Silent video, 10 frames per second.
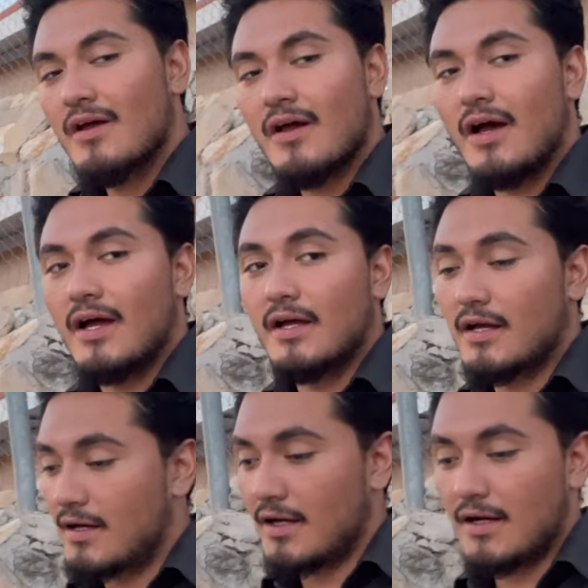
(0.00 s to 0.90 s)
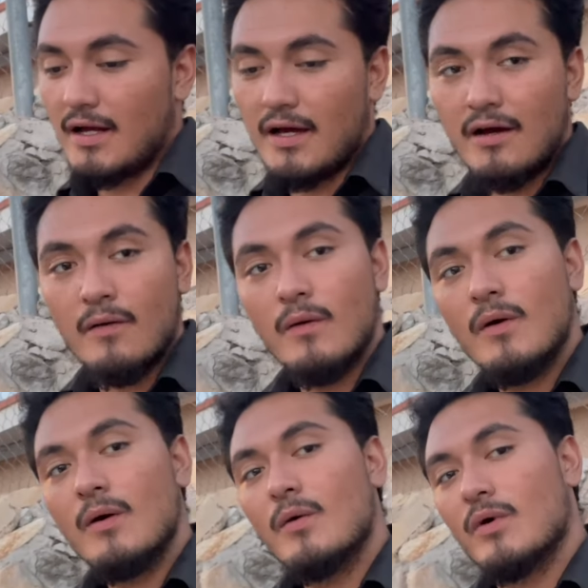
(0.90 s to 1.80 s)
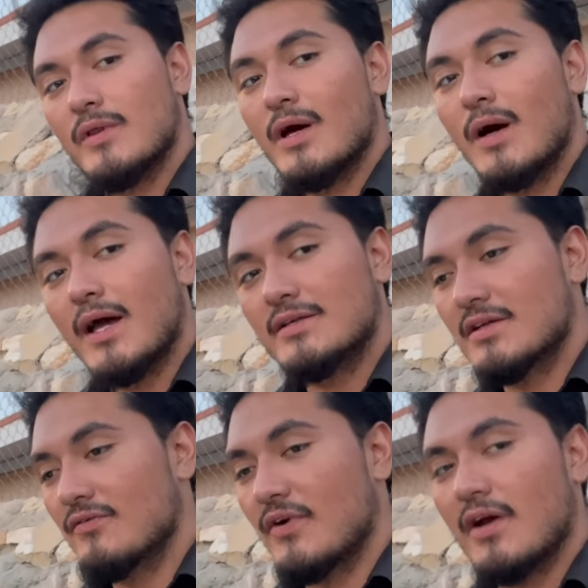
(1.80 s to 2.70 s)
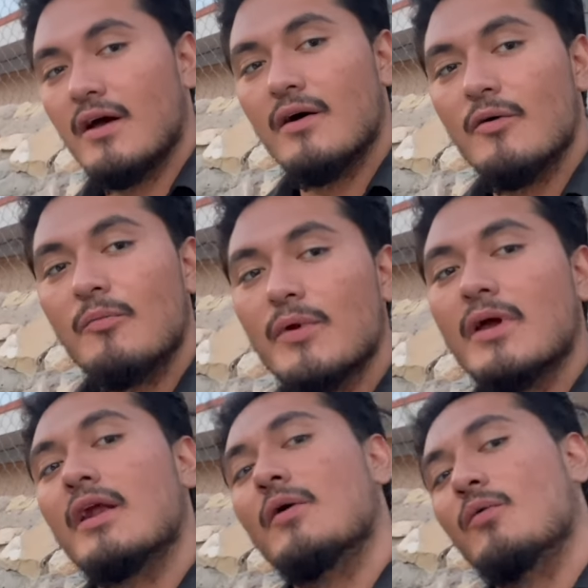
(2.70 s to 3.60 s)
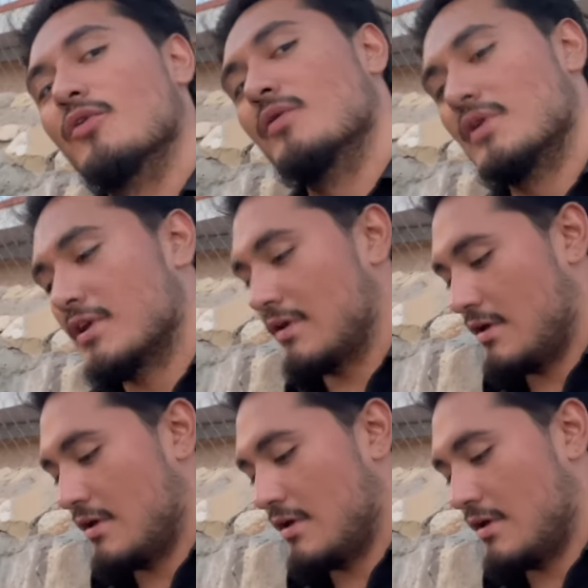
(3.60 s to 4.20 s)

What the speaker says: I cut it out without asking for help, and I ruined it.